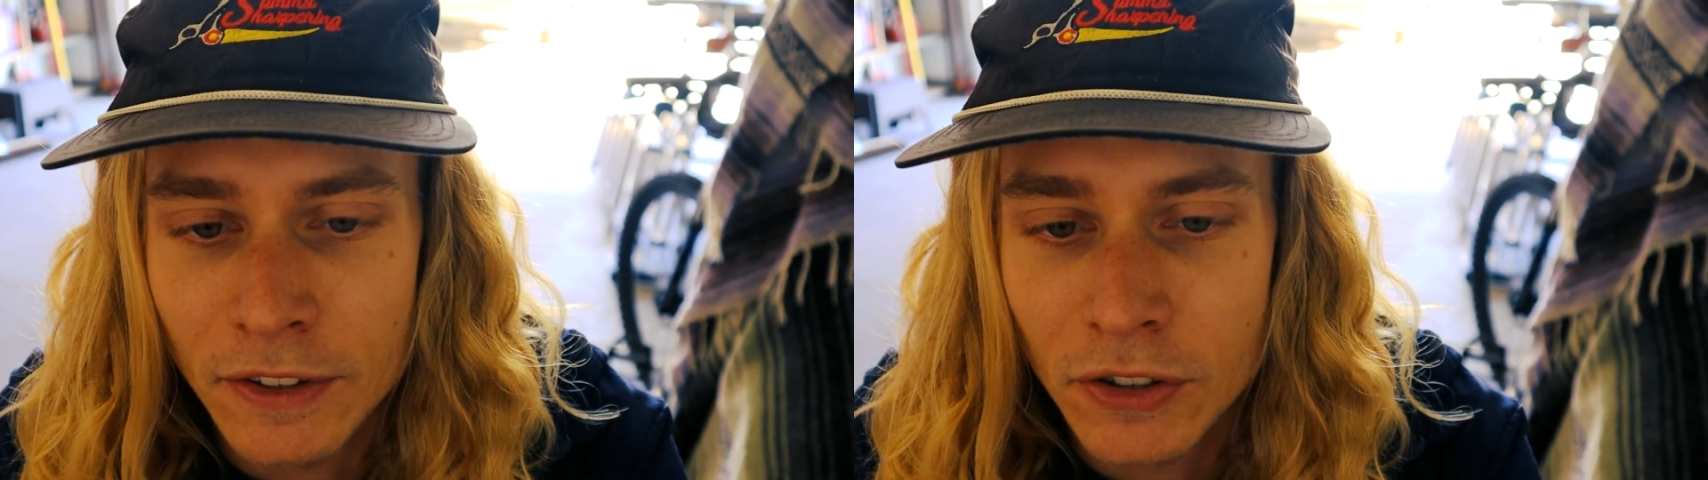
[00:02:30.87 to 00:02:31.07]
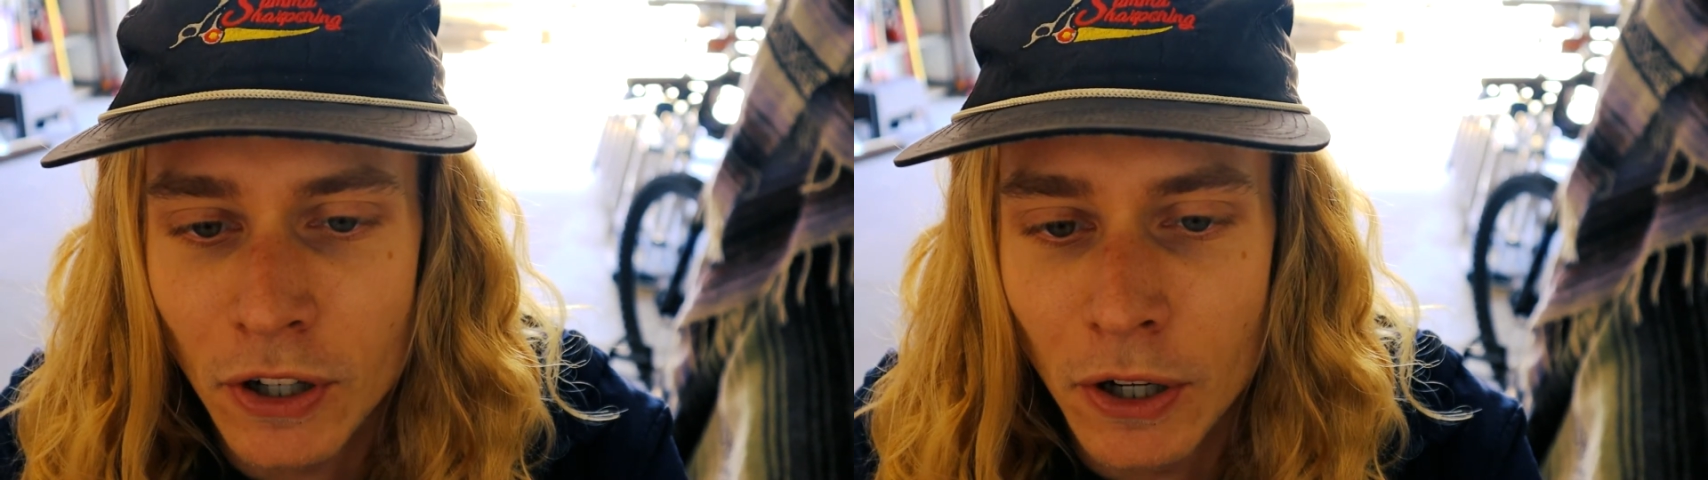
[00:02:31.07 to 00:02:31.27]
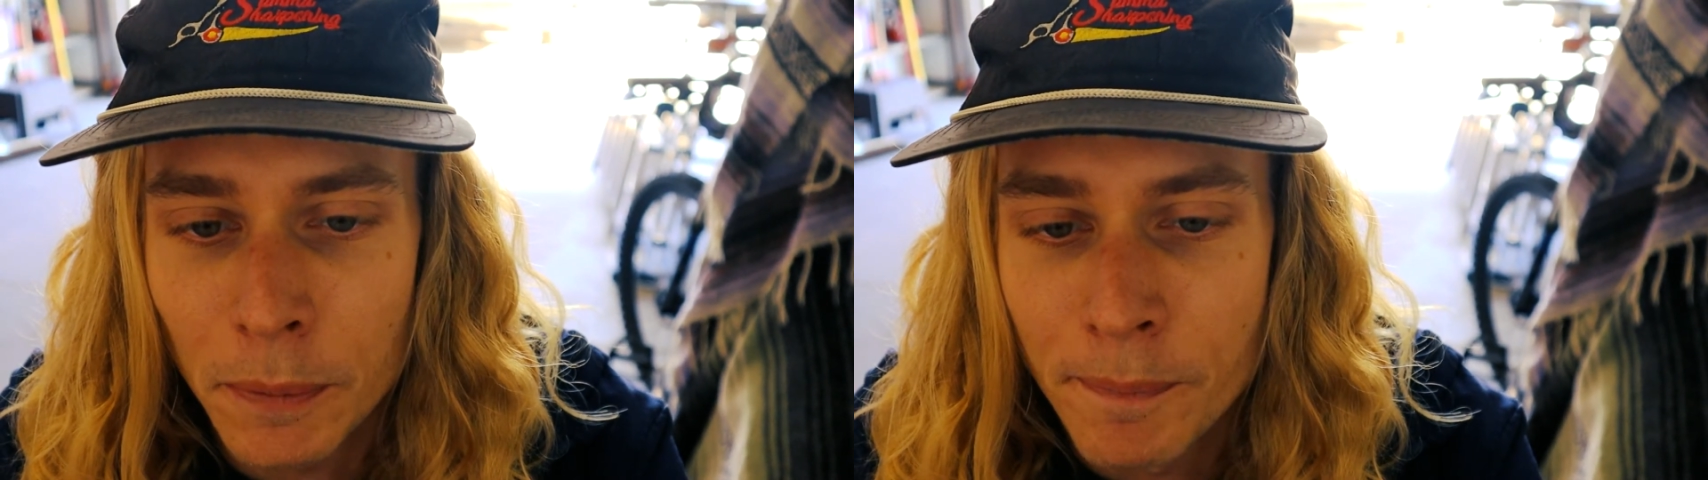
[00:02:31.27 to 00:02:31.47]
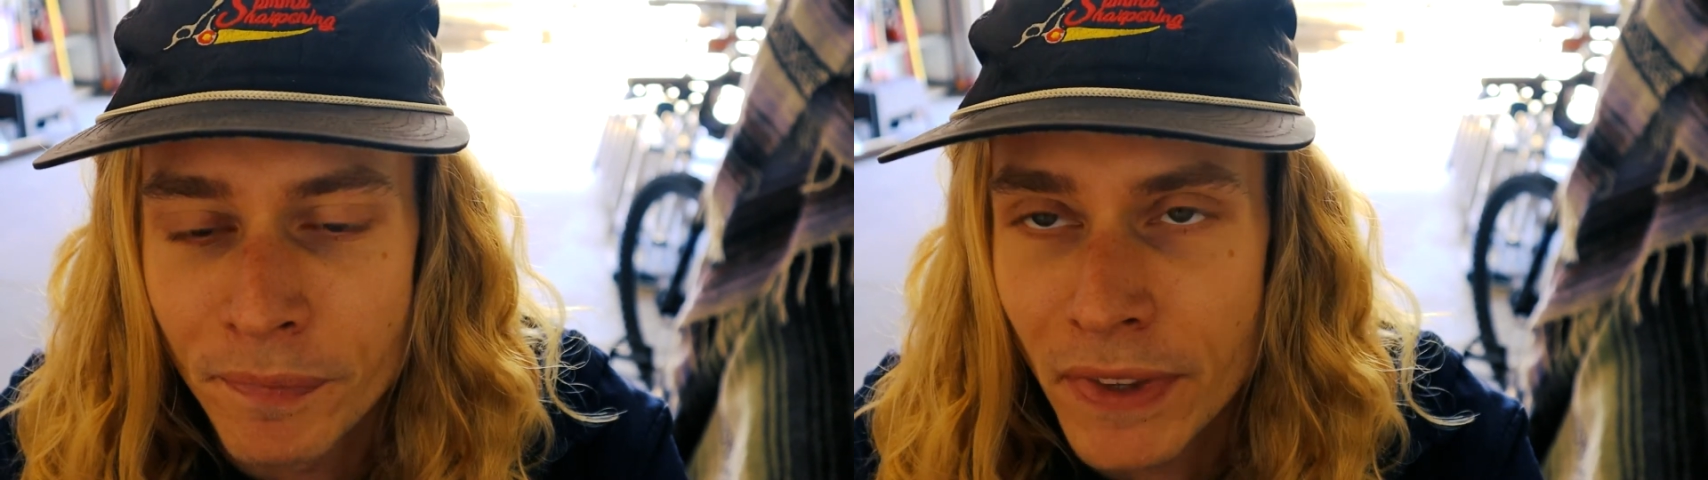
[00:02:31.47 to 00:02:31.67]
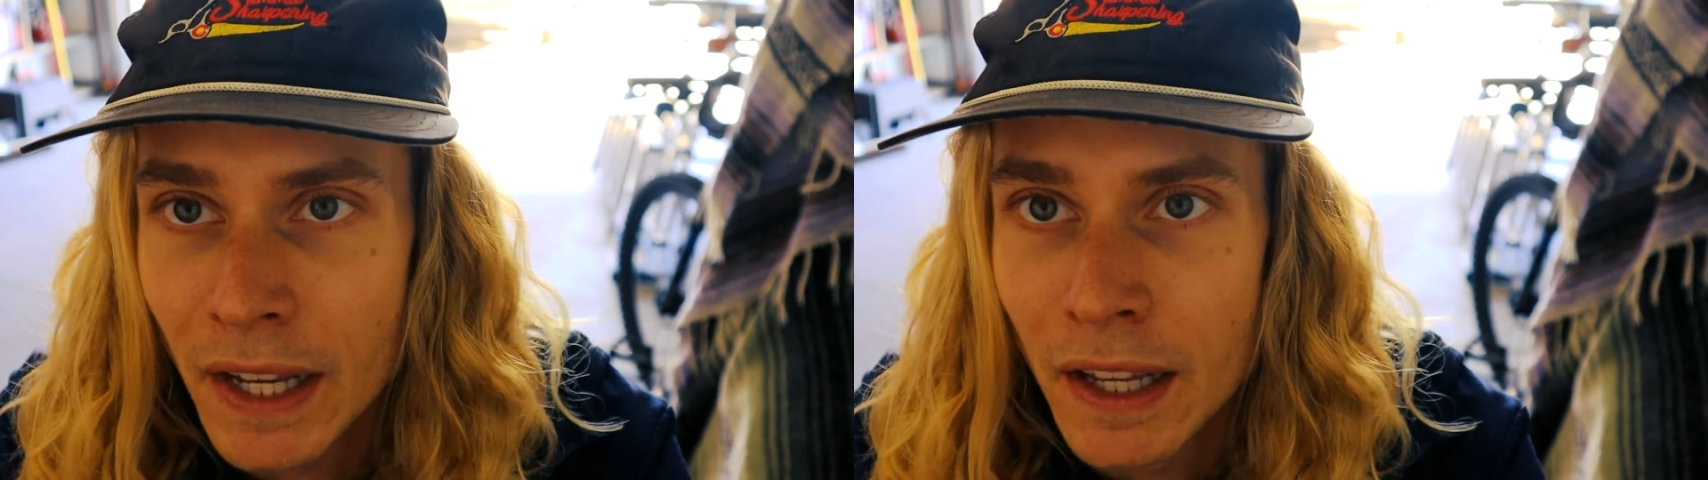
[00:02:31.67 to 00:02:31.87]
So
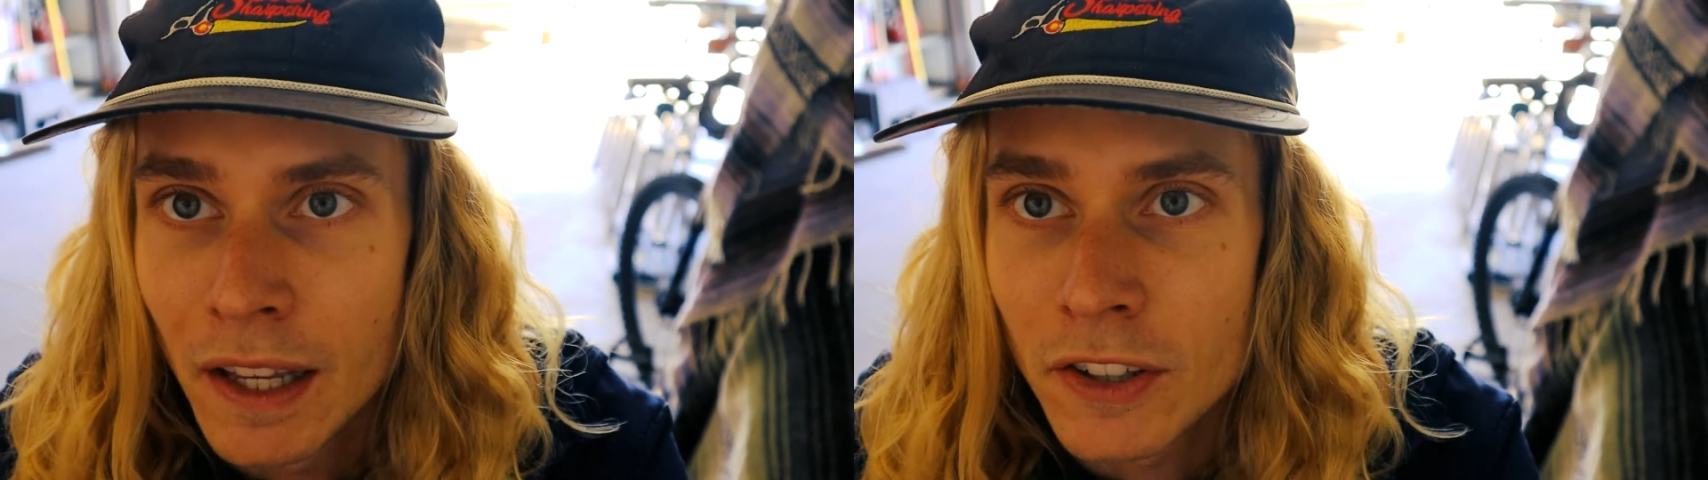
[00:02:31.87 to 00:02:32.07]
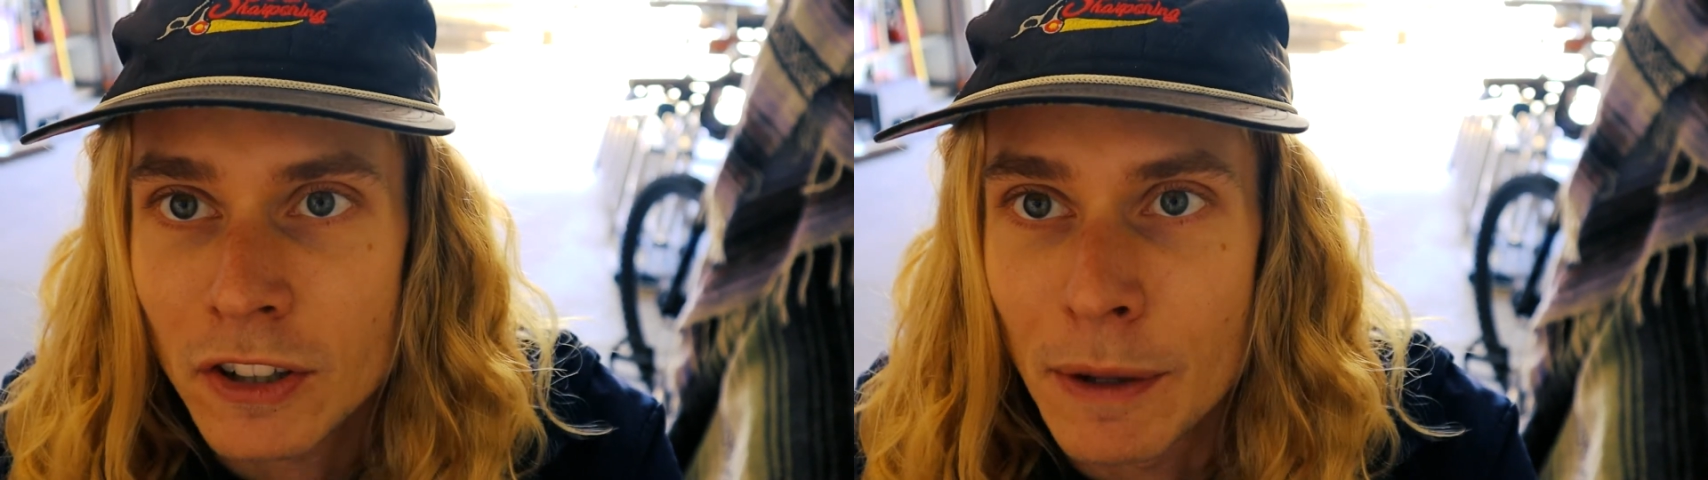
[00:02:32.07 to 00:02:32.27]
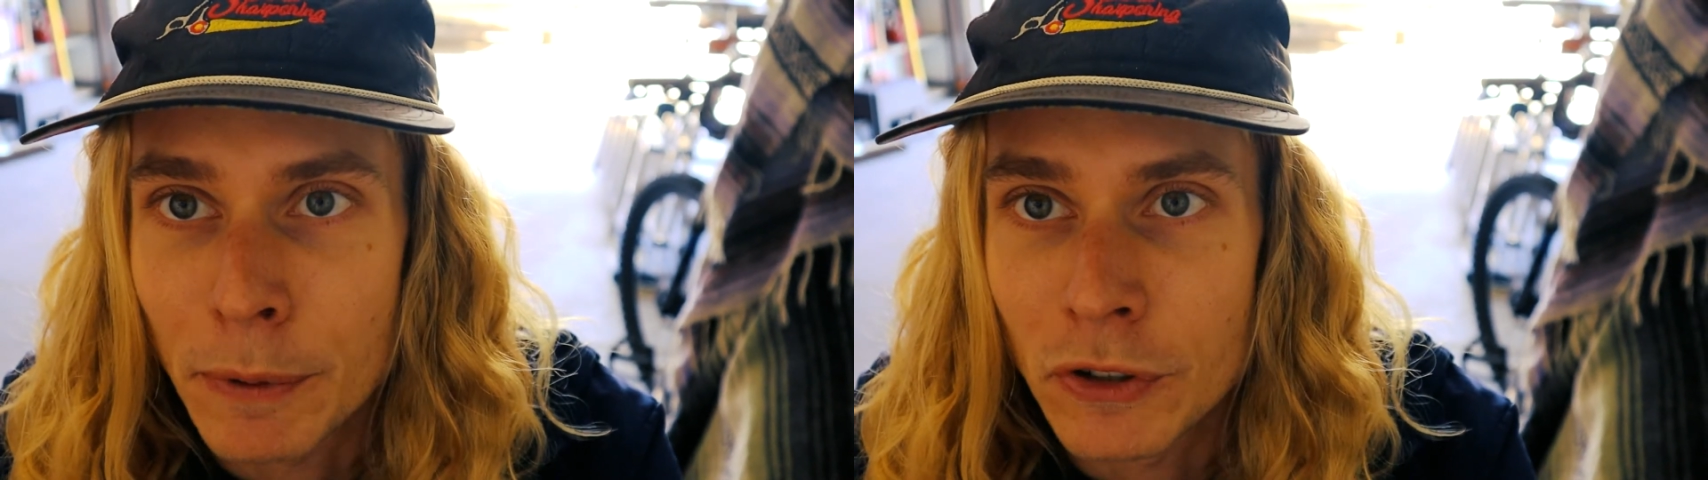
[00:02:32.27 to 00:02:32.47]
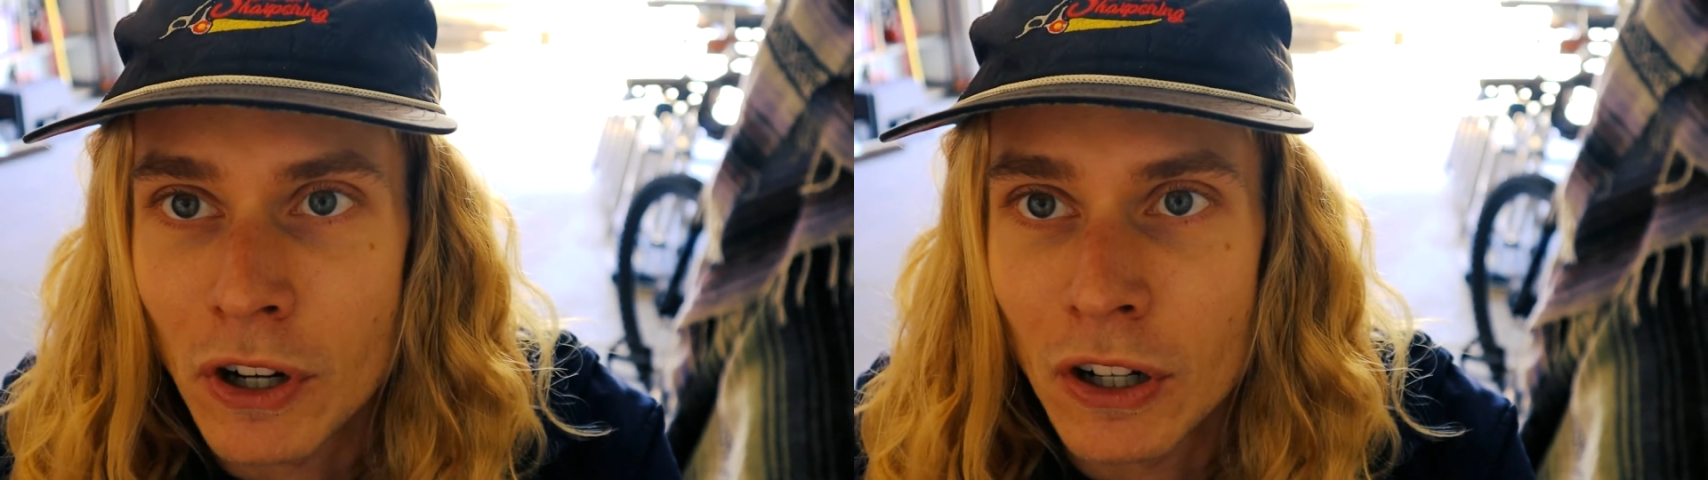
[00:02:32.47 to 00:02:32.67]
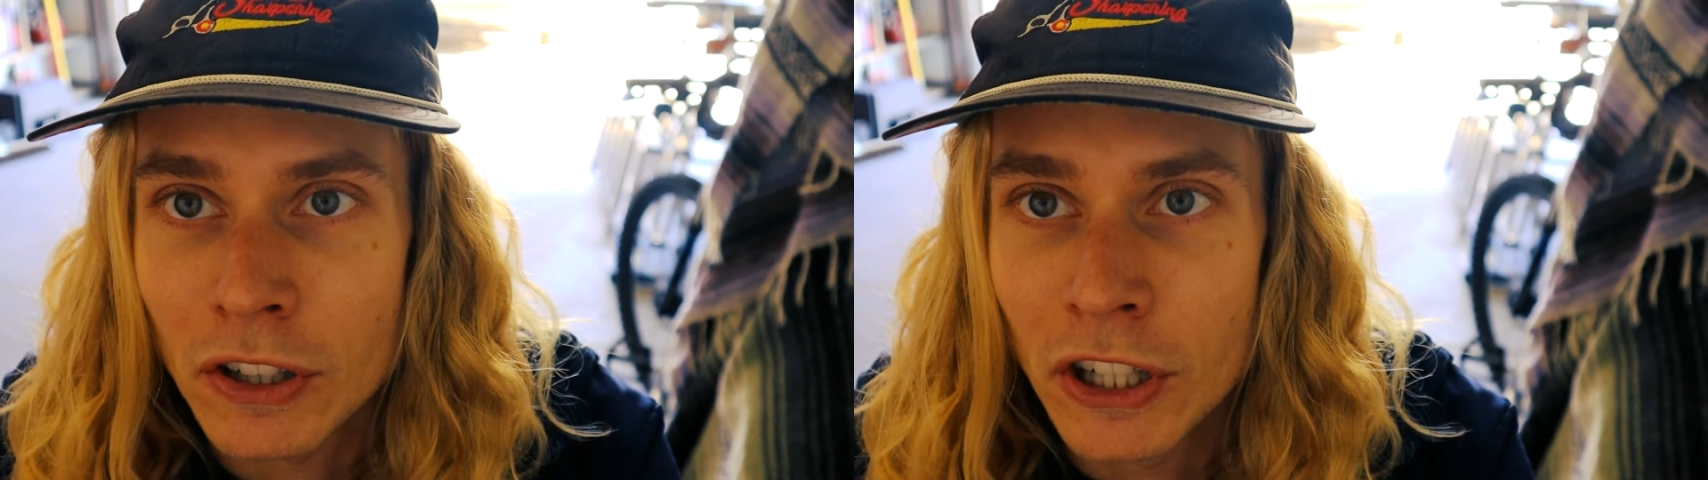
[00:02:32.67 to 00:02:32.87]
this clipper's
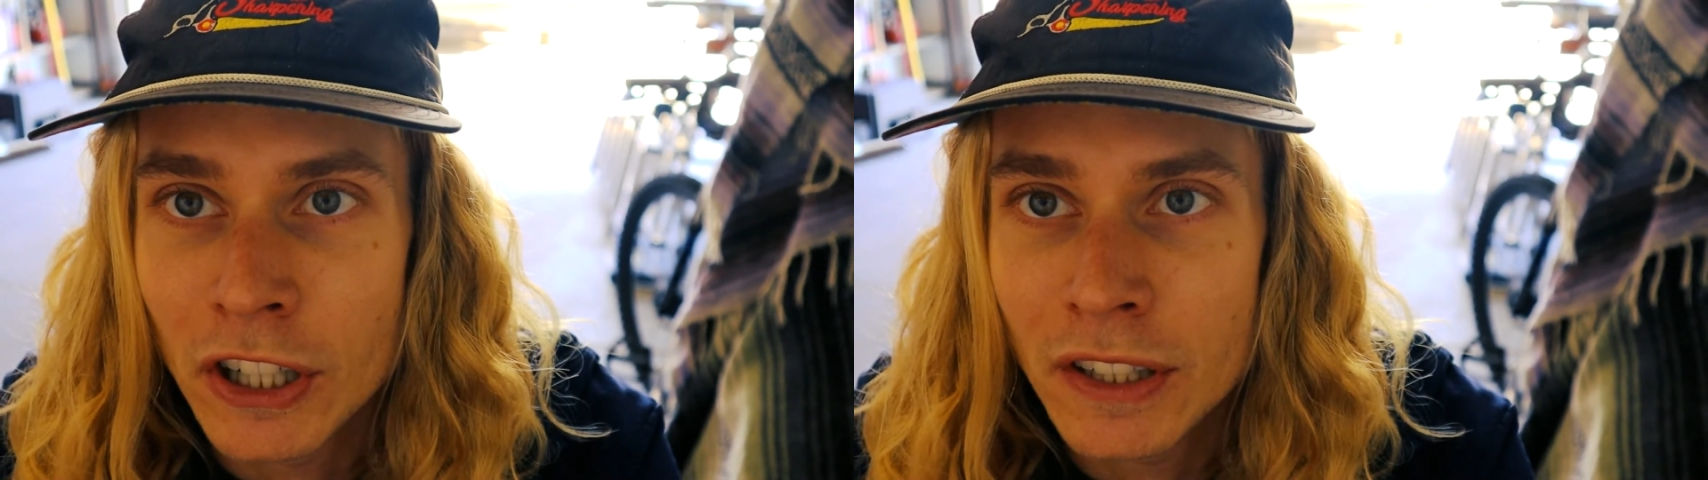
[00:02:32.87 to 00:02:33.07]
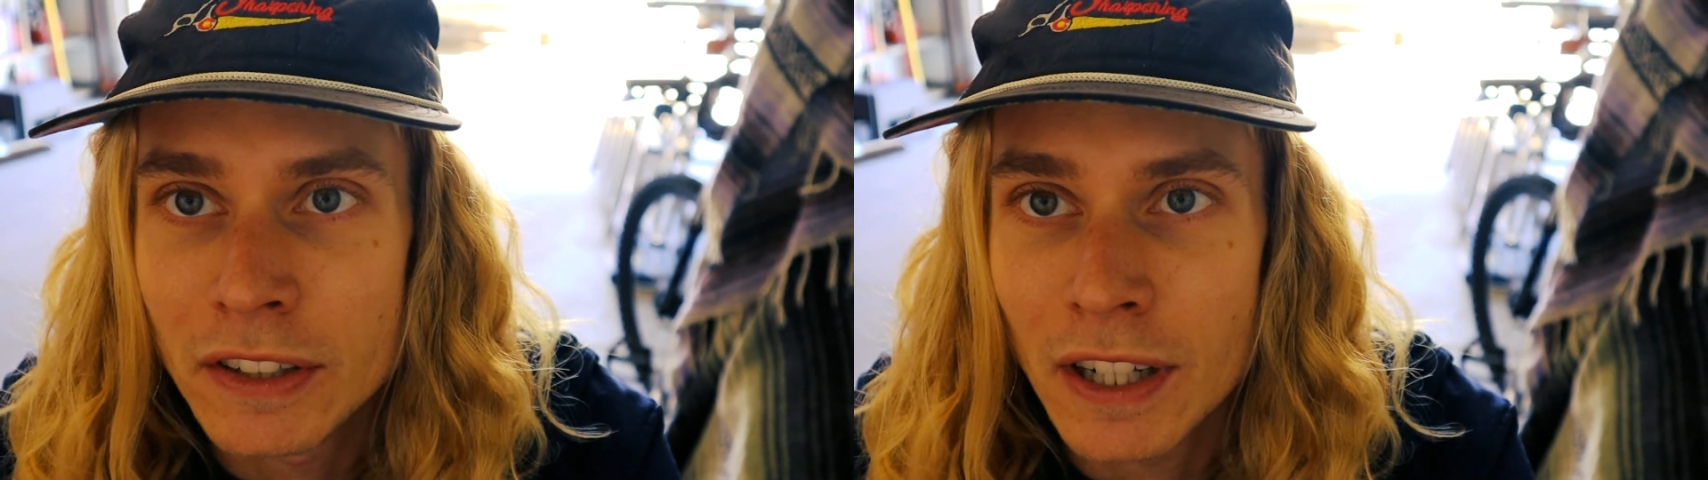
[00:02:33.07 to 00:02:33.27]
all good,